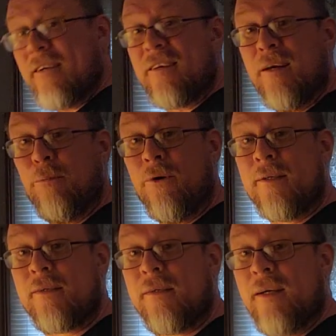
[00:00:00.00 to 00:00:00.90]
slip
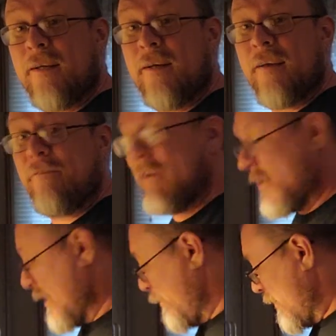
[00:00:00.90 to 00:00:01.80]
once. He did not fuck
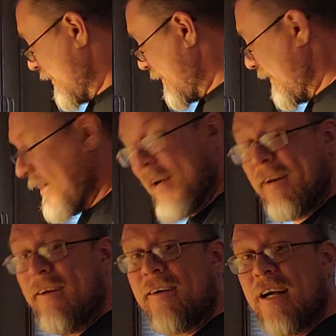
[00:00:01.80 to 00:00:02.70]
up once. I did
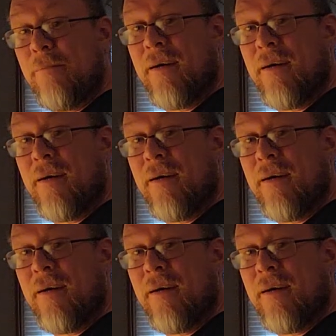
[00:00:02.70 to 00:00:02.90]
not cut